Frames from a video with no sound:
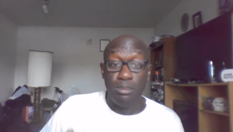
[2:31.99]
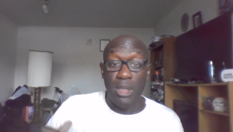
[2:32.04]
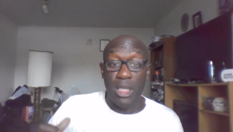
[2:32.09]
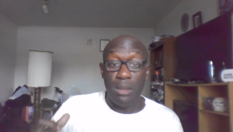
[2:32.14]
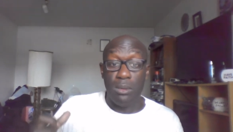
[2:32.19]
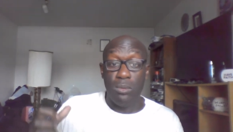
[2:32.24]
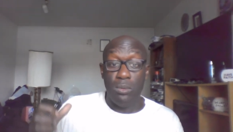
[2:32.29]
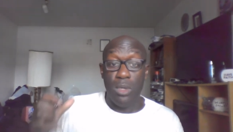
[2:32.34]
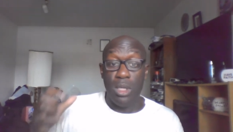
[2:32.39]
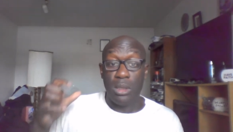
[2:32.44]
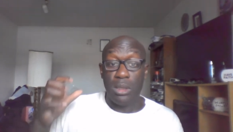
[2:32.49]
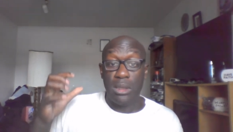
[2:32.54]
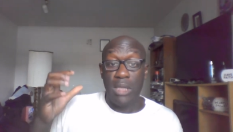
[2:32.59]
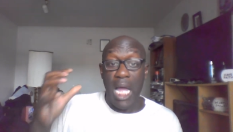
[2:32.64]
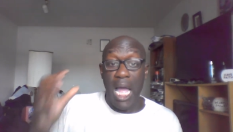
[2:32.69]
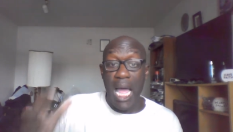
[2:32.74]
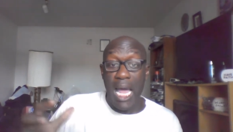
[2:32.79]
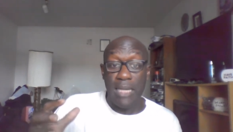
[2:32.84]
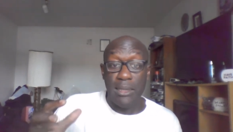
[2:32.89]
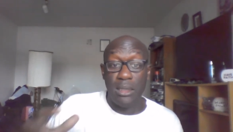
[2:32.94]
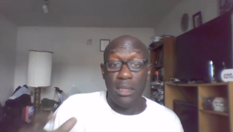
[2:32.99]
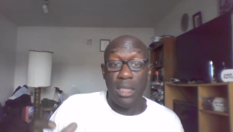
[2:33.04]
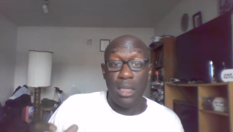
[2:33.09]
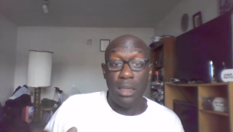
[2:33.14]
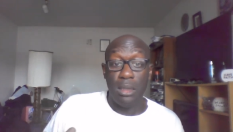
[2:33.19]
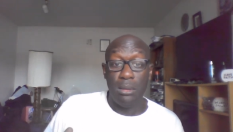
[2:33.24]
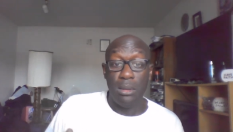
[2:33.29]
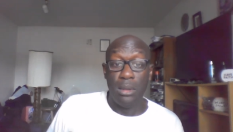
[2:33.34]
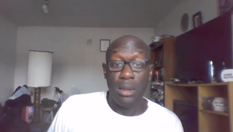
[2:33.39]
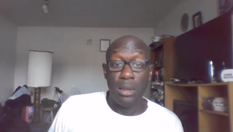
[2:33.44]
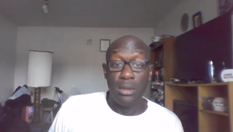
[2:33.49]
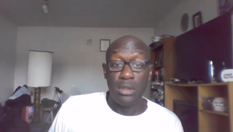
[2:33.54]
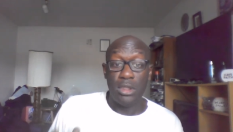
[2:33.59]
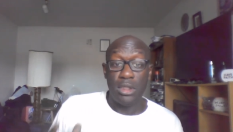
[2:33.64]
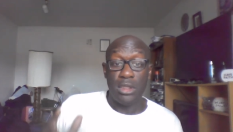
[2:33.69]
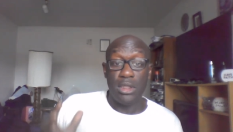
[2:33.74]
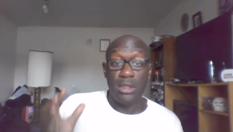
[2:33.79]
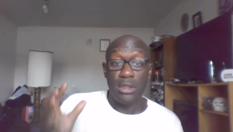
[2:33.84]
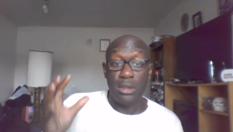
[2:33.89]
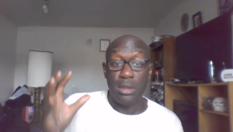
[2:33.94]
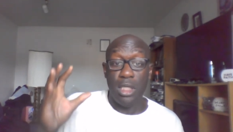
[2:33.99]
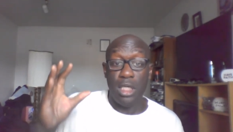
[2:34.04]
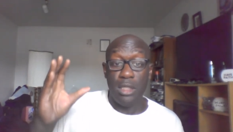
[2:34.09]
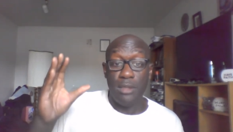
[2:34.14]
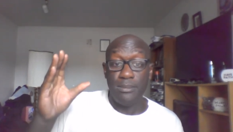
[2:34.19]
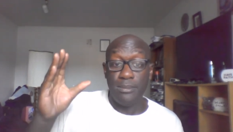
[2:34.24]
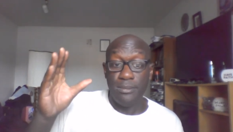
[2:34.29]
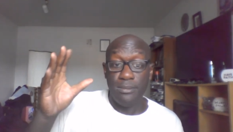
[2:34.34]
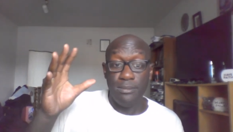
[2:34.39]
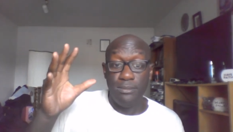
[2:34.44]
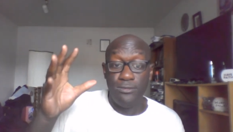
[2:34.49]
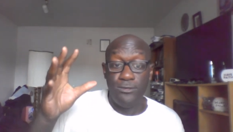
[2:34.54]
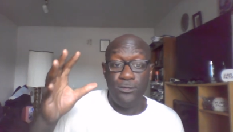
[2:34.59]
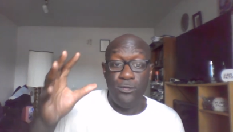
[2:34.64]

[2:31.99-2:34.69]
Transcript: but what God did to this um,